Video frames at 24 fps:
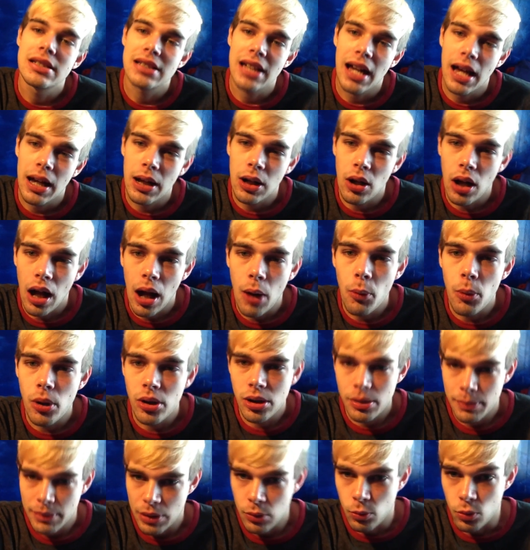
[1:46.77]
So I, I
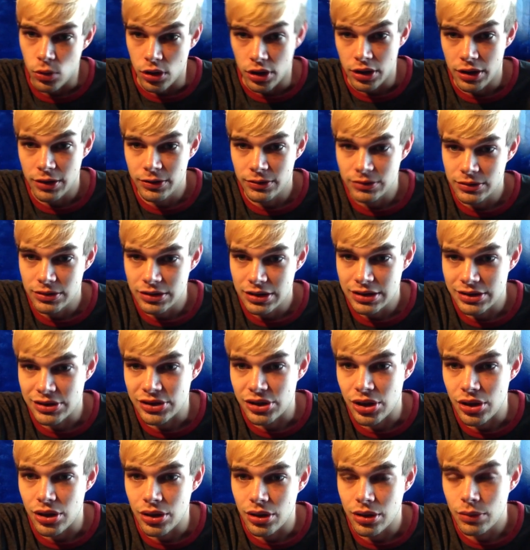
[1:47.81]
woke up at 1, and
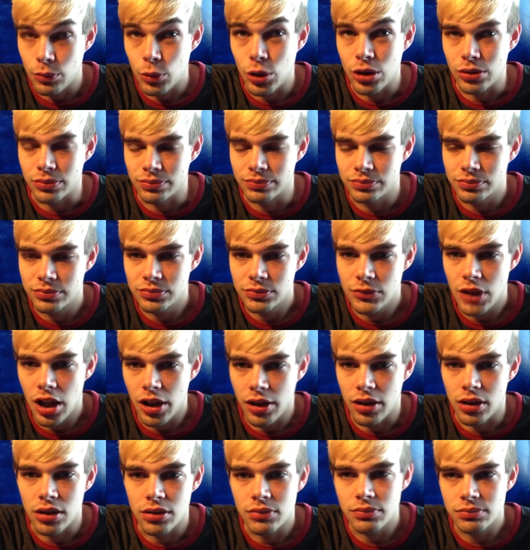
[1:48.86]
so, well,
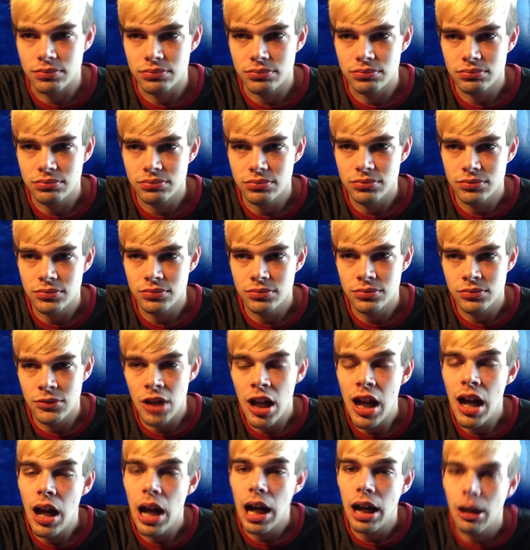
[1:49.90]
okay.
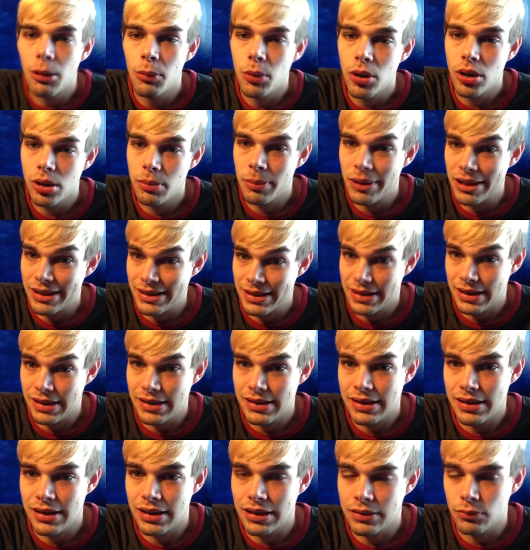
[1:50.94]
I woke up at
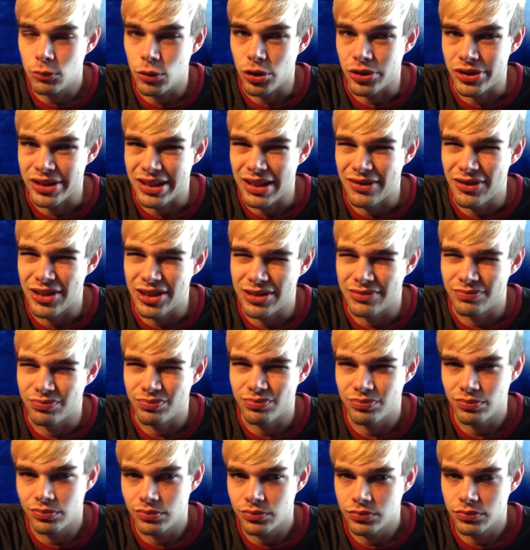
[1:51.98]
6, a, well, 7,
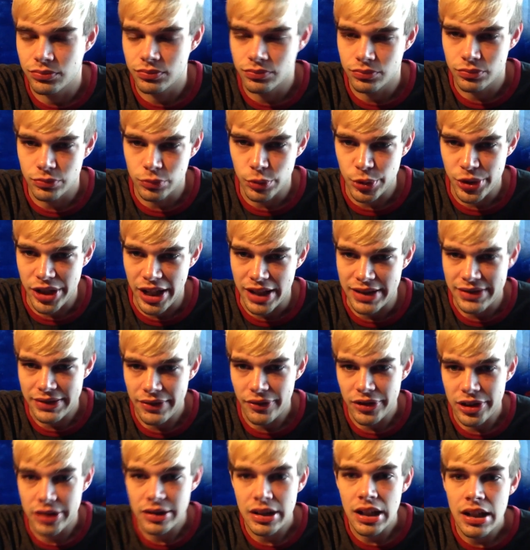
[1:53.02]
we'll say
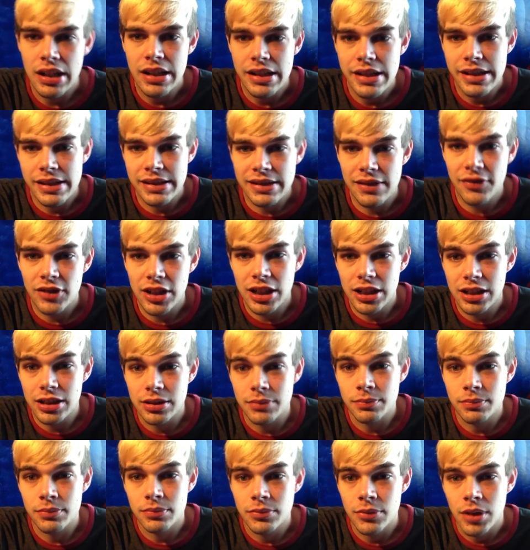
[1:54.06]
7, 7
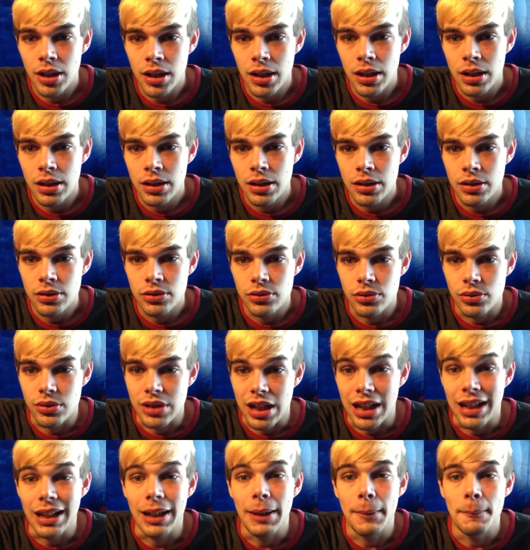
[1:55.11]
a.m. to
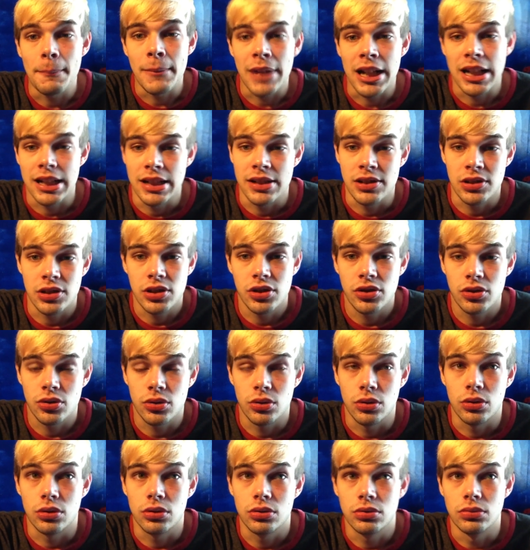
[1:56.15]
take my niece to
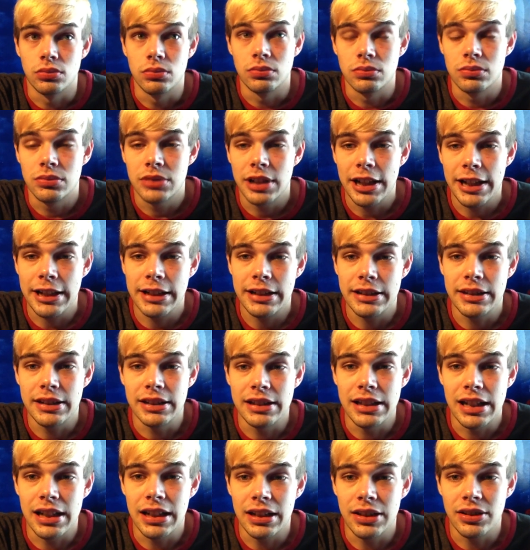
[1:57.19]
school. I did the
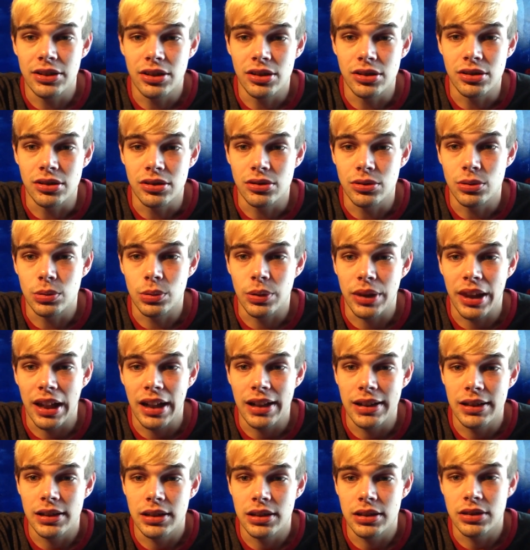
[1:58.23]
nice uncle
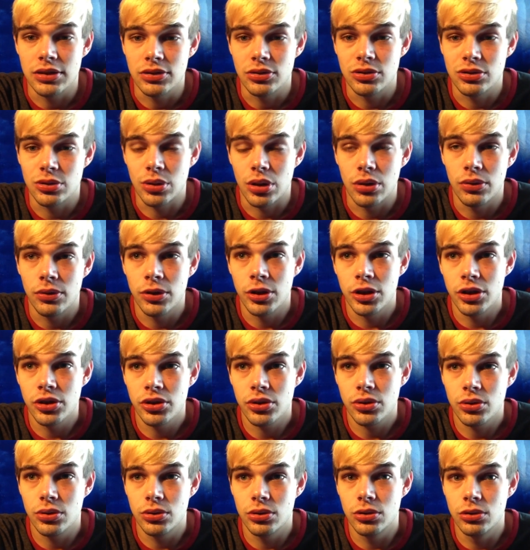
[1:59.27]
thing, and drove her to
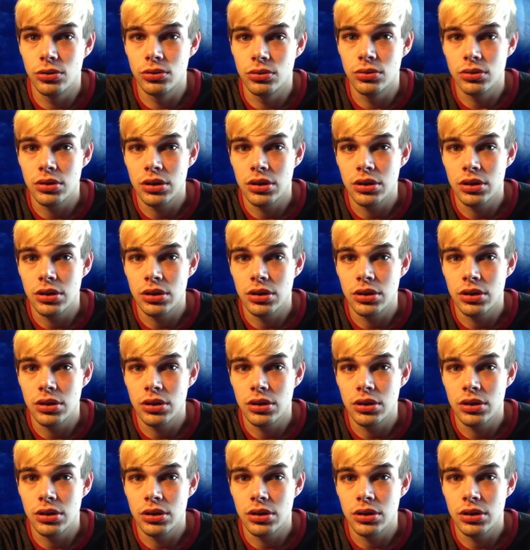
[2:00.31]
school.